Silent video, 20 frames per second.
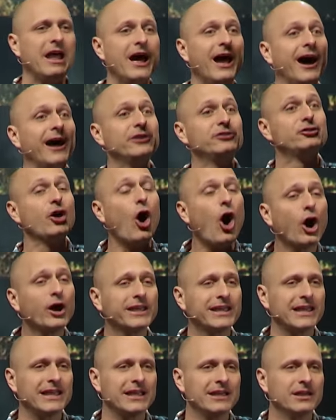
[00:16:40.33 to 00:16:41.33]
a
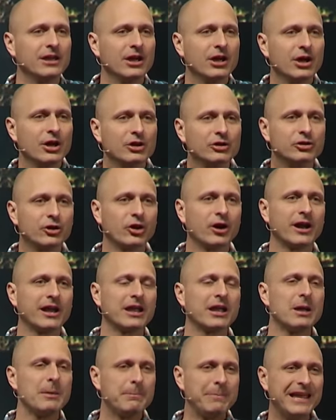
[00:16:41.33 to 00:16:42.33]
donkey during
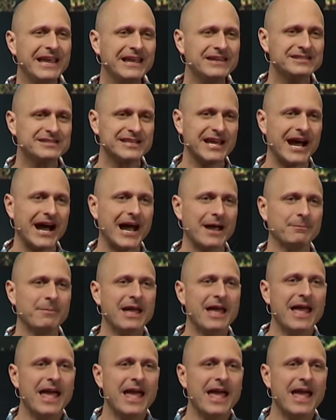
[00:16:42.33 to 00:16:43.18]
peacetime.